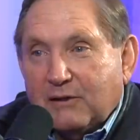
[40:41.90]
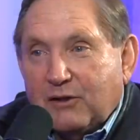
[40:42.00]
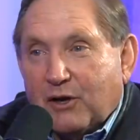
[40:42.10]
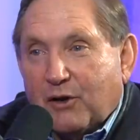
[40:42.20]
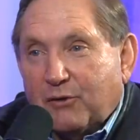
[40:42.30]

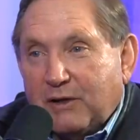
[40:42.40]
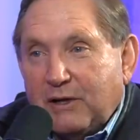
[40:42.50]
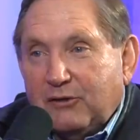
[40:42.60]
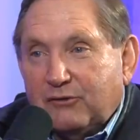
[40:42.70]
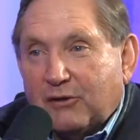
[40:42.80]
You know,
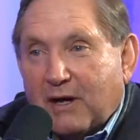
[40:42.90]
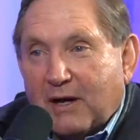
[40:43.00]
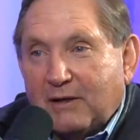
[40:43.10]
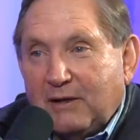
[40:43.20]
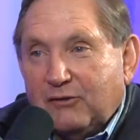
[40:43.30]
he's
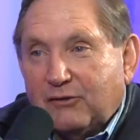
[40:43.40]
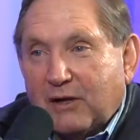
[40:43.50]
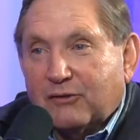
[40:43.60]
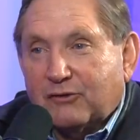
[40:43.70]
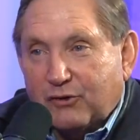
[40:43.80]

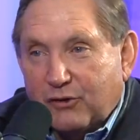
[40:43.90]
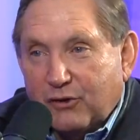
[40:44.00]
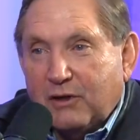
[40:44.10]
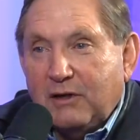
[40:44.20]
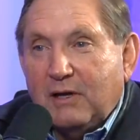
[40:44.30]
as
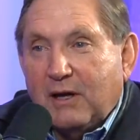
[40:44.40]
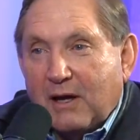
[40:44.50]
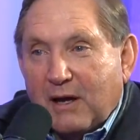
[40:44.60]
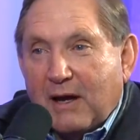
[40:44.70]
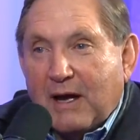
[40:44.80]
good
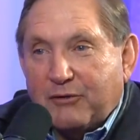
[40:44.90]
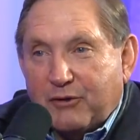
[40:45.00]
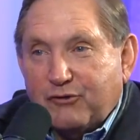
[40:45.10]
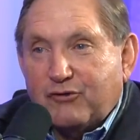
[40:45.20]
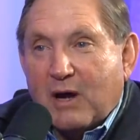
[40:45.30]
at
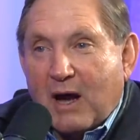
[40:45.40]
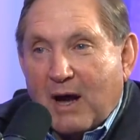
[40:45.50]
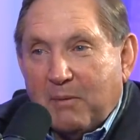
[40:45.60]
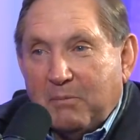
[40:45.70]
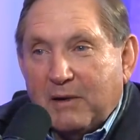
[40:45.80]
the
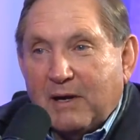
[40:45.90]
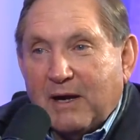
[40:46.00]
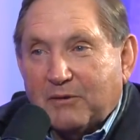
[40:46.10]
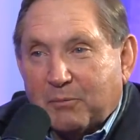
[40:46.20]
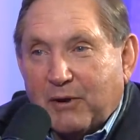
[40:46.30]
job
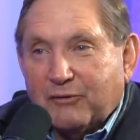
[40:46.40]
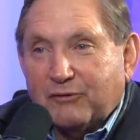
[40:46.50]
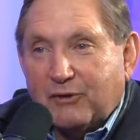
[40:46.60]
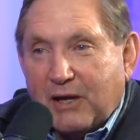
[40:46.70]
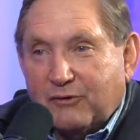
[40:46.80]
and the
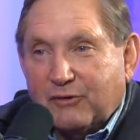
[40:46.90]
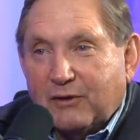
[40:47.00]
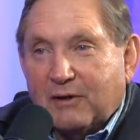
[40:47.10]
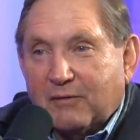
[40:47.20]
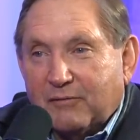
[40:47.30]

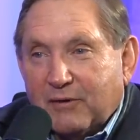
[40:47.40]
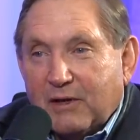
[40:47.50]
presentation of